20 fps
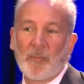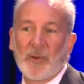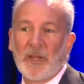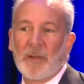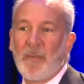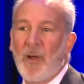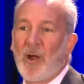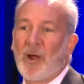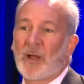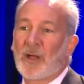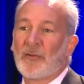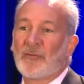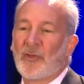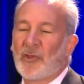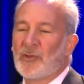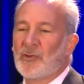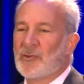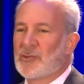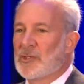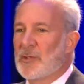many Americans
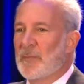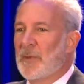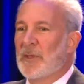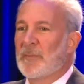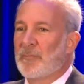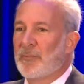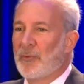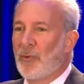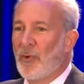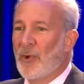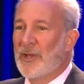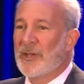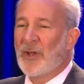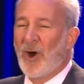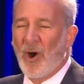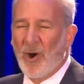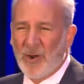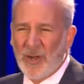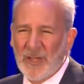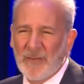that used to be employed
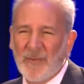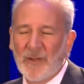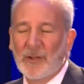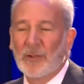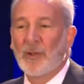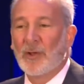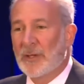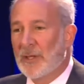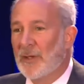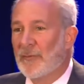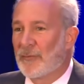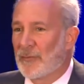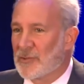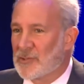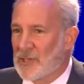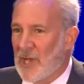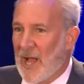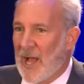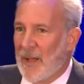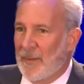aren't even looking for
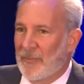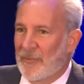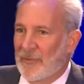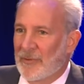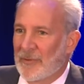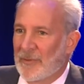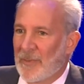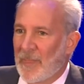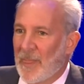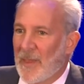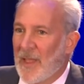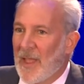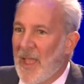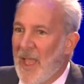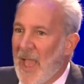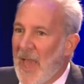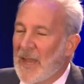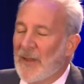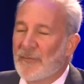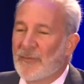jobs.
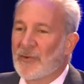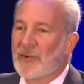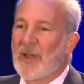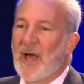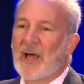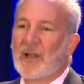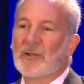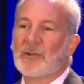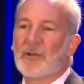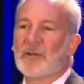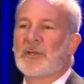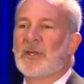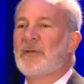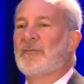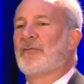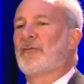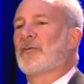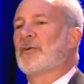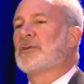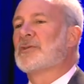And if you're not
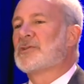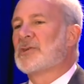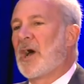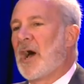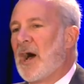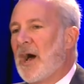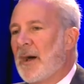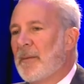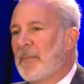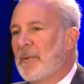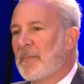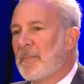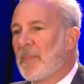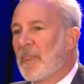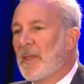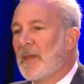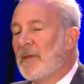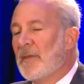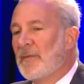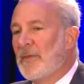looking for a job,
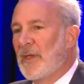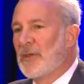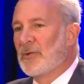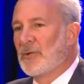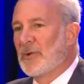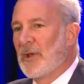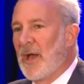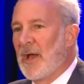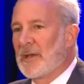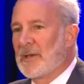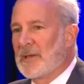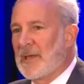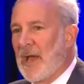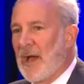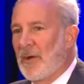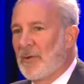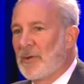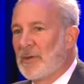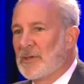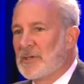then you're not
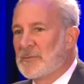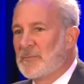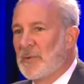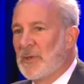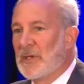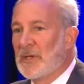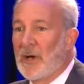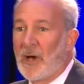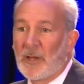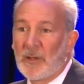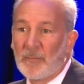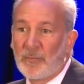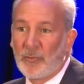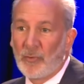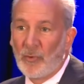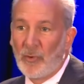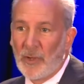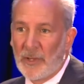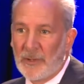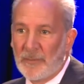counted as being
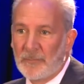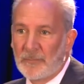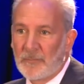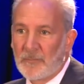unemployed.